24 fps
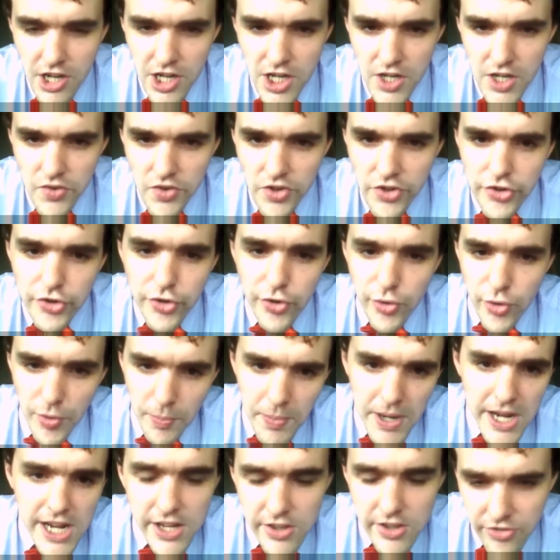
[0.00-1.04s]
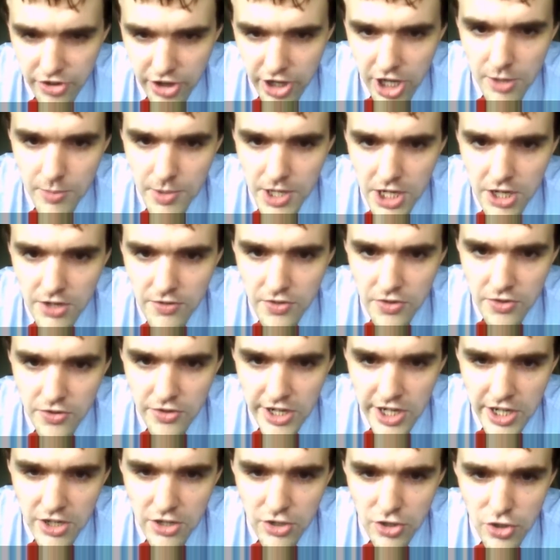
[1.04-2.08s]
if you saw a Panzer coming over the
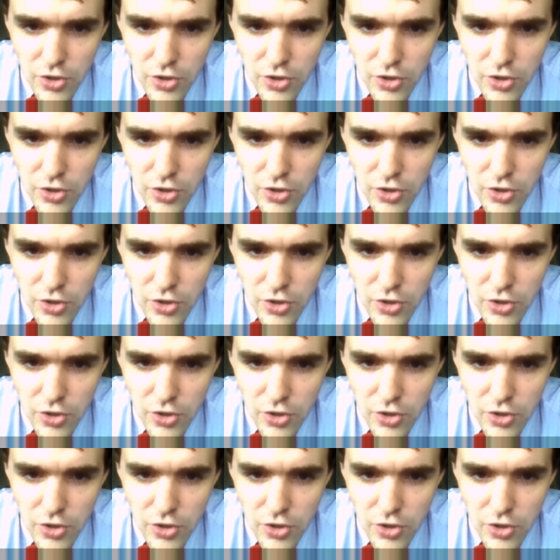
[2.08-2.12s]
thing,